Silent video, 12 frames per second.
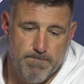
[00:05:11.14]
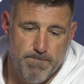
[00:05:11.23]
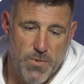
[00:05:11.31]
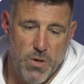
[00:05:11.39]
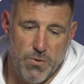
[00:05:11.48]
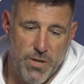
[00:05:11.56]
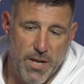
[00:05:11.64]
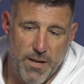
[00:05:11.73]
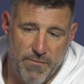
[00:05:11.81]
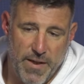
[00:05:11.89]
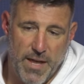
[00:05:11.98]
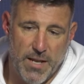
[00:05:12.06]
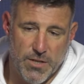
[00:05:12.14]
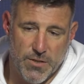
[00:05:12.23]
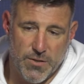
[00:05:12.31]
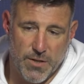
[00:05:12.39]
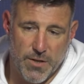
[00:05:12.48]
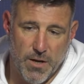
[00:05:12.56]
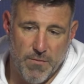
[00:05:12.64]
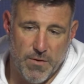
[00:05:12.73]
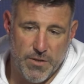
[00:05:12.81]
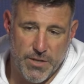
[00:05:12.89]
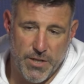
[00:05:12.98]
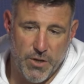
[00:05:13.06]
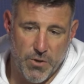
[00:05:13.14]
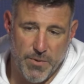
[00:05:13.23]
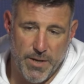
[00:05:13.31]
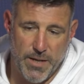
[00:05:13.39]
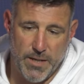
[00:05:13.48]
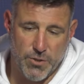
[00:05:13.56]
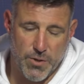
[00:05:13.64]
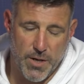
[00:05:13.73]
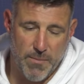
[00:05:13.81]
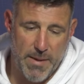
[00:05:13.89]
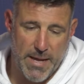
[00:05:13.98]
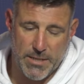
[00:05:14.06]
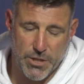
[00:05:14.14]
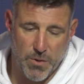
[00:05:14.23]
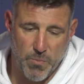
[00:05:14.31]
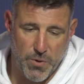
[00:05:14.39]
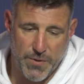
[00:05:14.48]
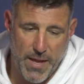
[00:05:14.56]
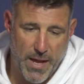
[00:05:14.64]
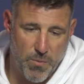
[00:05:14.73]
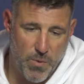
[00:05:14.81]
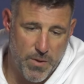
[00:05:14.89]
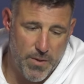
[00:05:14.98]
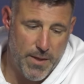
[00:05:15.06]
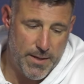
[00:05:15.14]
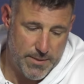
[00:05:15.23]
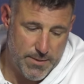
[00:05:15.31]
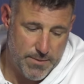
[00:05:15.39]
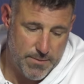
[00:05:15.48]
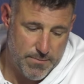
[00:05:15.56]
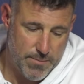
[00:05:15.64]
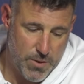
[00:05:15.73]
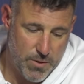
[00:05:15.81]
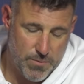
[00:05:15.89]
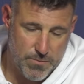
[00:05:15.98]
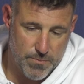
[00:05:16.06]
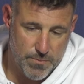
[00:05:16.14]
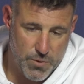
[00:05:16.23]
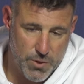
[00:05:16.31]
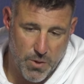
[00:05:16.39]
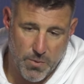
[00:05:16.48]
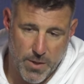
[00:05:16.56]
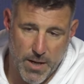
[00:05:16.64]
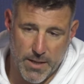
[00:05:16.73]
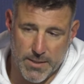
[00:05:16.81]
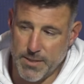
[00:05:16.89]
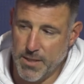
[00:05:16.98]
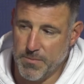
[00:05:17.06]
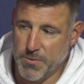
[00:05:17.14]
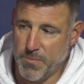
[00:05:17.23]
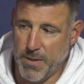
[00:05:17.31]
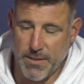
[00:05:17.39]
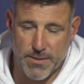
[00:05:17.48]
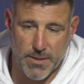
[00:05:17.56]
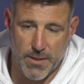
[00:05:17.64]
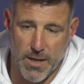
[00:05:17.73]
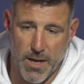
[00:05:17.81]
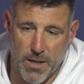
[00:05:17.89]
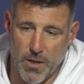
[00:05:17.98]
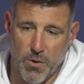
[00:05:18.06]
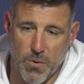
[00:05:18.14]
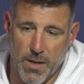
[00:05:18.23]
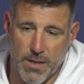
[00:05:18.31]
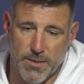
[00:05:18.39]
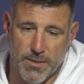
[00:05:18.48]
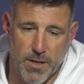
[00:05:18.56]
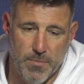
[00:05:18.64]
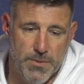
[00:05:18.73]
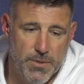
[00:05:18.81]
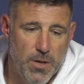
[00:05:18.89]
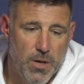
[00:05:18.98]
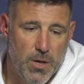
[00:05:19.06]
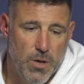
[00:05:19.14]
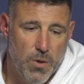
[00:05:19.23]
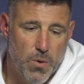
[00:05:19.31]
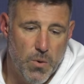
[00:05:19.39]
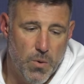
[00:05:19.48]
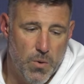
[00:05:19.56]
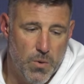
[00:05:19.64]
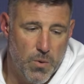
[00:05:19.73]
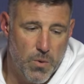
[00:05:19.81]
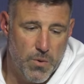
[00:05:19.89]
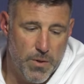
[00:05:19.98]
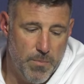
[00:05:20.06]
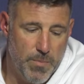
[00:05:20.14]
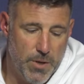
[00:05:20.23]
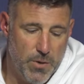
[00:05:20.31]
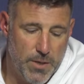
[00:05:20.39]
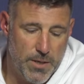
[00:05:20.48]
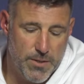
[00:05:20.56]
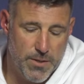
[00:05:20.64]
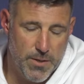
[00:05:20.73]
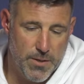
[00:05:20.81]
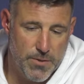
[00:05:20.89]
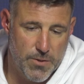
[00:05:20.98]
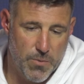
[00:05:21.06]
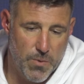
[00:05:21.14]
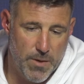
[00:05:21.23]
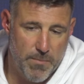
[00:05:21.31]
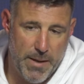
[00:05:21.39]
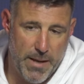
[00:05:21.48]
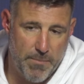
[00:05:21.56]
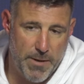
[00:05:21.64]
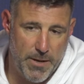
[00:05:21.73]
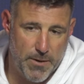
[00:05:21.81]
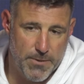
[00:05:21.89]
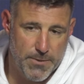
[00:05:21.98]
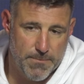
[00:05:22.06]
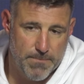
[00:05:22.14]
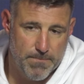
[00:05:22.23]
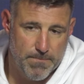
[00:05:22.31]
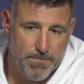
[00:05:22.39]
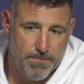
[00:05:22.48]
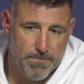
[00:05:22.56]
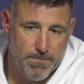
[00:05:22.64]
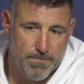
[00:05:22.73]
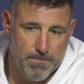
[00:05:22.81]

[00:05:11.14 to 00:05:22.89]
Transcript: you know, take advantage of the coverage that you're in and try to match up with that, whether that's, you know, zone concepts, spacing, high-low concepts, or or the ability to, to run man beaters. With